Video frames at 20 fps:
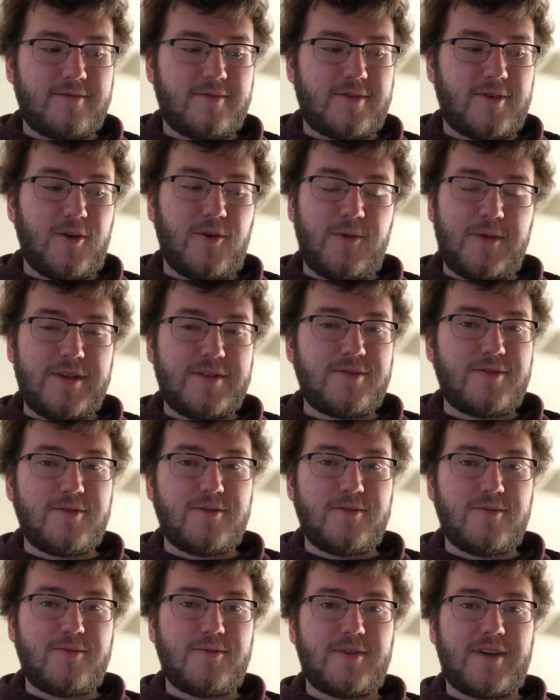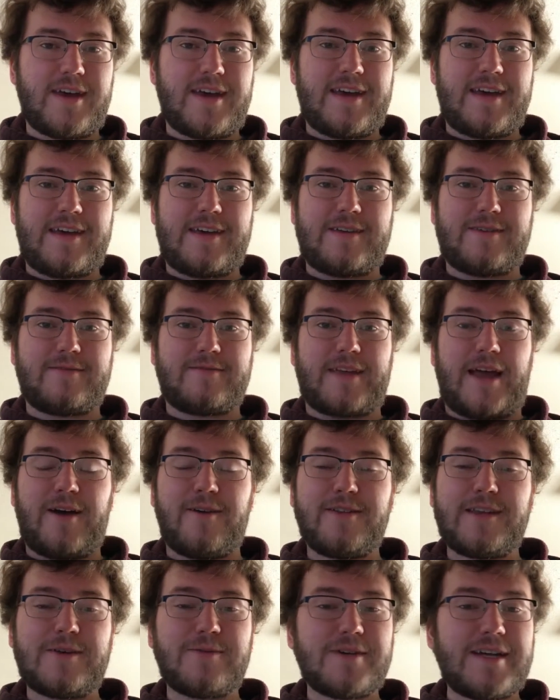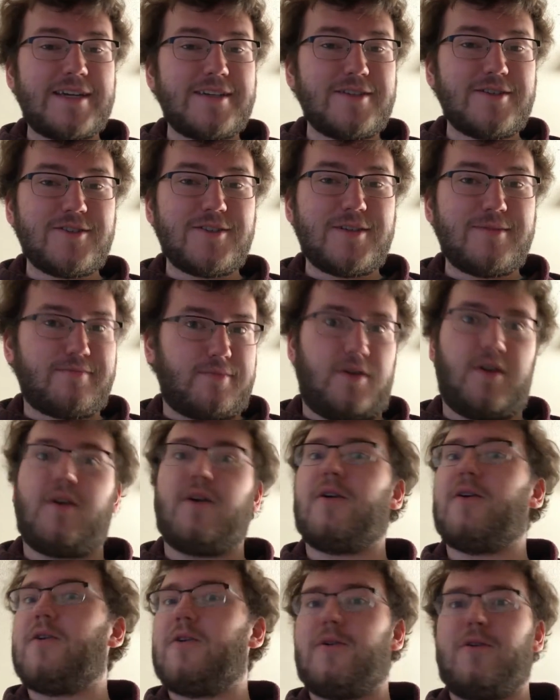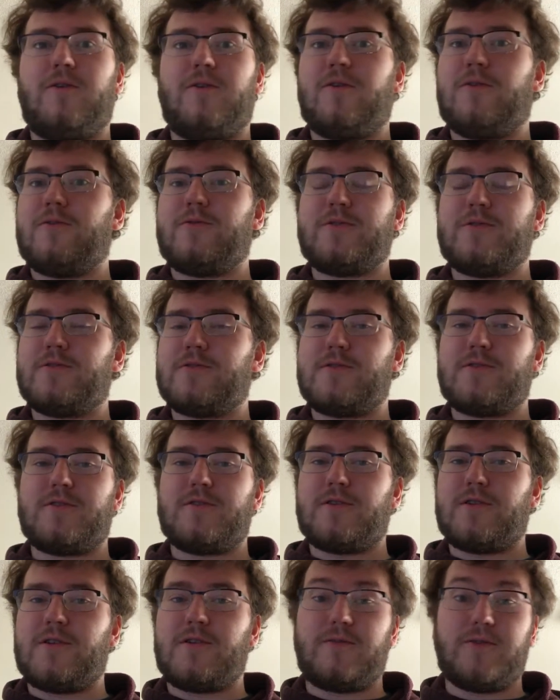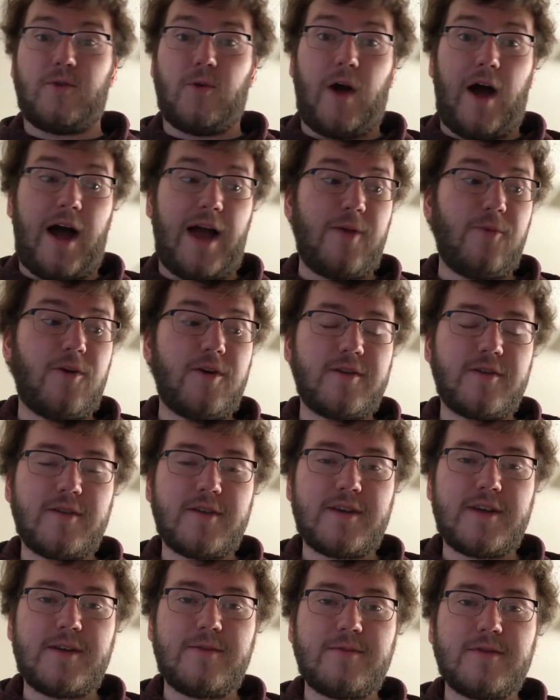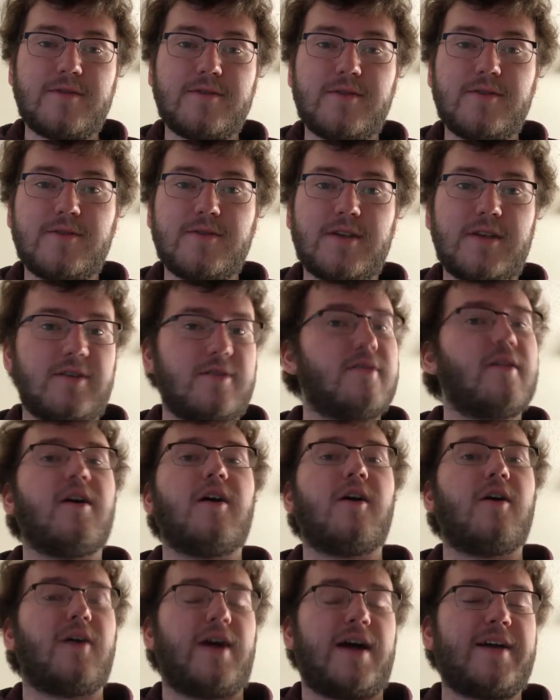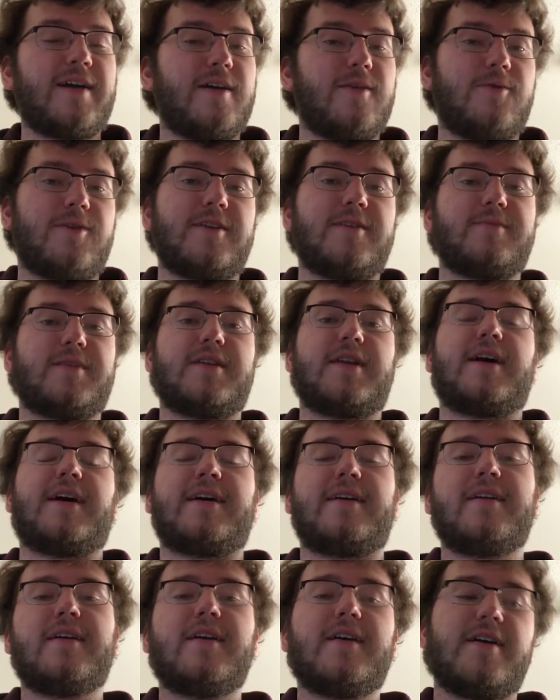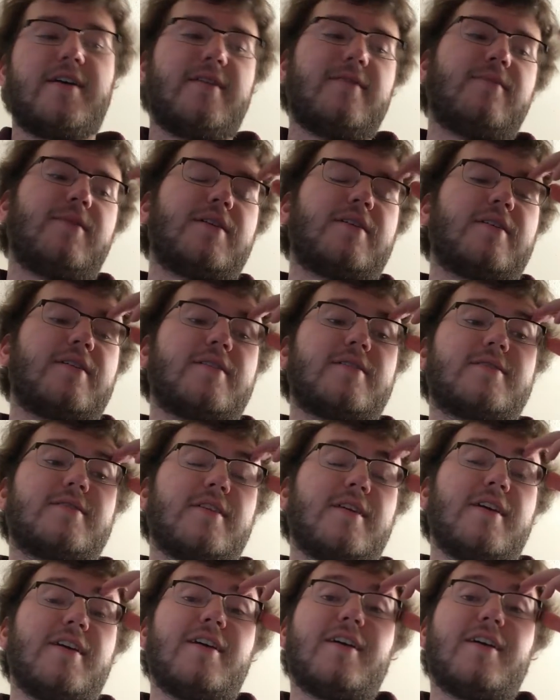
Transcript: go into a healthy relationship? No. Do I want her to get with Lucy? No, I kind of want him to die, because